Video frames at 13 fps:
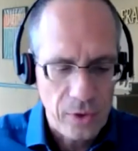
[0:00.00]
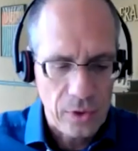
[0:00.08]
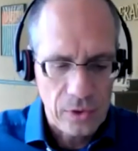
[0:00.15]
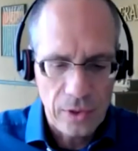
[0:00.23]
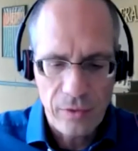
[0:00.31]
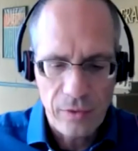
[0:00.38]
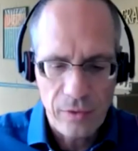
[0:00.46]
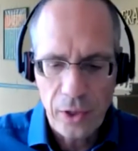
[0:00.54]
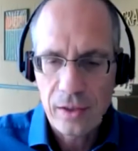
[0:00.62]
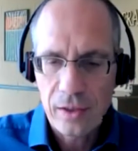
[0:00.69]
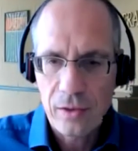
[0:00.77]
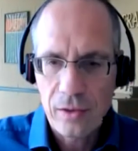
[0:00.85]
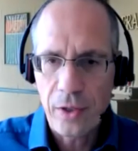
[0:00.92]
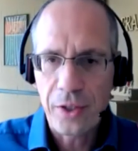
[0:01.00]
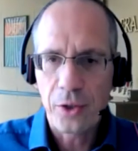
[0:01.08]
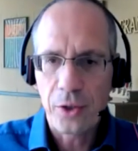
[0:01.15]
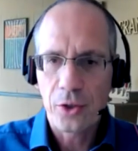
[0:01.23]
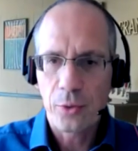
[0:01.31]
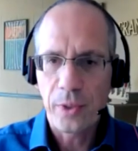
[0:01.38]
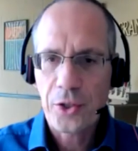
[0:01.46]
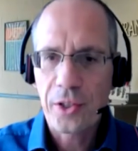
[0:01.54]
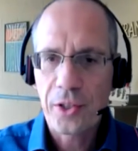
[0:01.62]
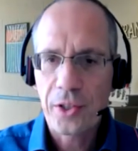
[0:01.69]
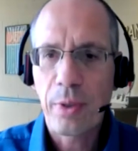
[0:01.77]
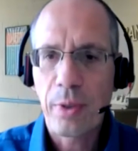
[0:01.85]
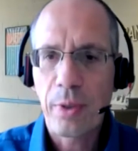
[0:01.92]
obviously a very good
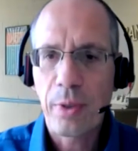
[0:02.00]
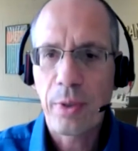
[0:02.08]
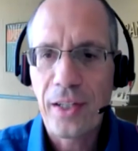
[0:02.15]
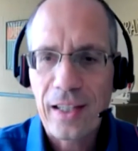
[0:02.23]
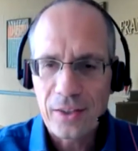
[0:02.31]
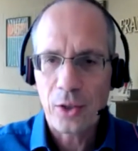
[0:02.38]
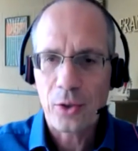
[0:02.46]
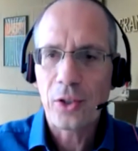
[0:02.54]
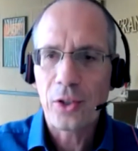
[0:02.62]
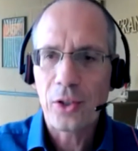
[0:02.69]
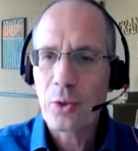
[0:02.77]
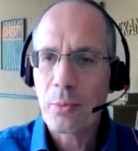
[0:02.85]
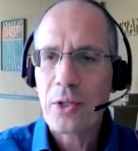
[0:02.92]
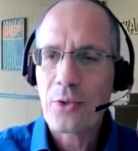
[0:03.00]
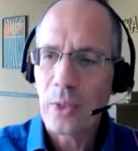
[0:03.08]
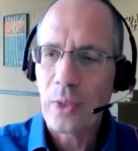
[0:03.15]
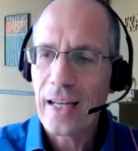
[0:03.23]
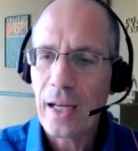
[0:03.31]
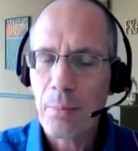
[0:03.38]
question. In particular, not so much